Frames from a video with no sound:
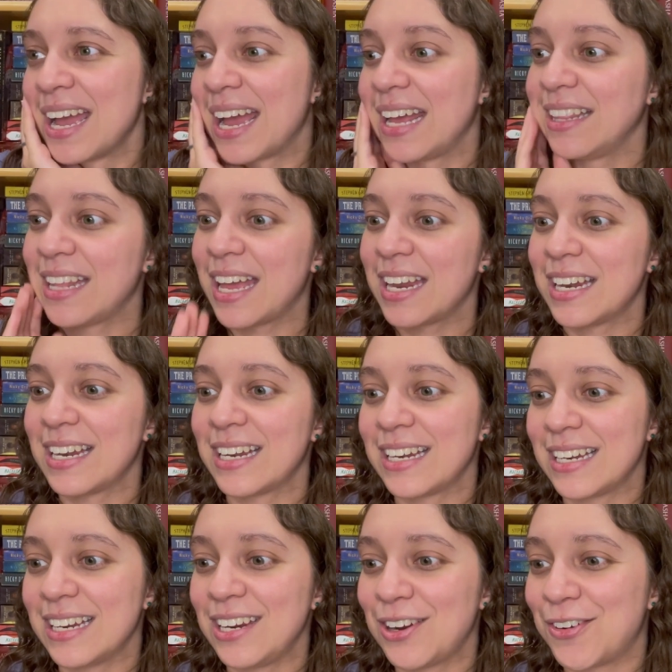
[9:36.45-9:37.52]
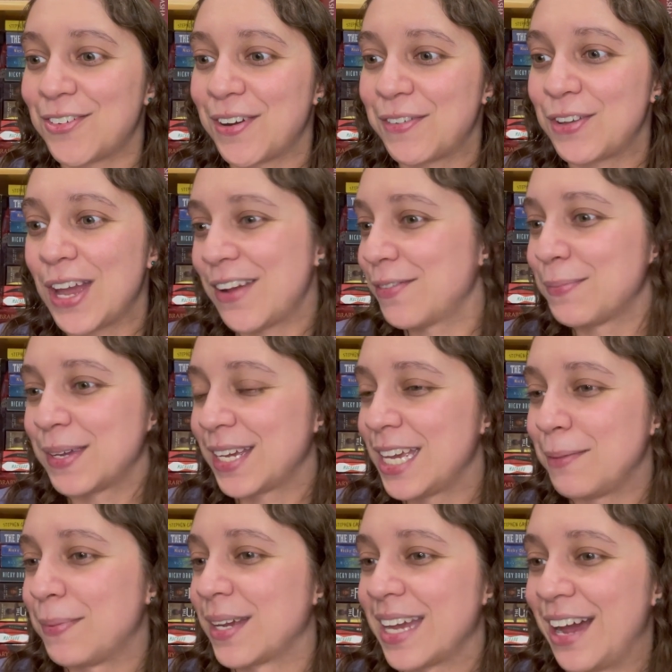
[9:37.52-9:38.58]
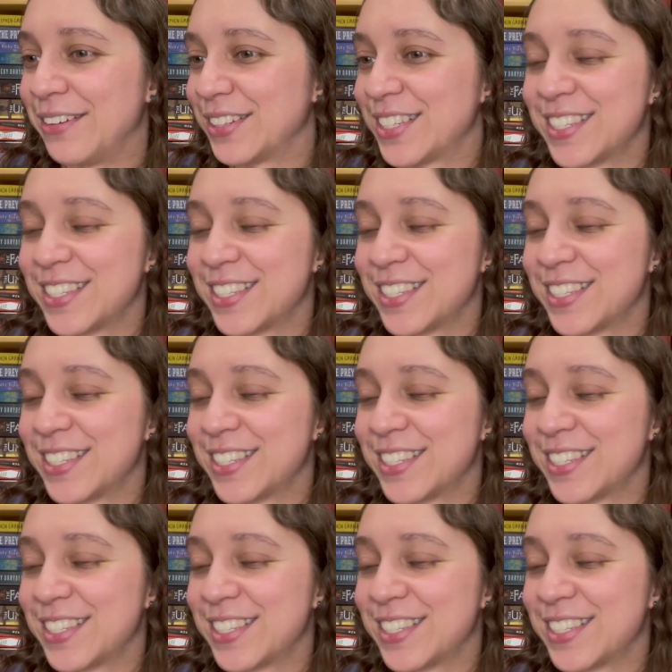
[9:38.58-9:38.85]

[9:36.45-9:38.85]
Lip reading: And then, you know, if you haven't been keeping count,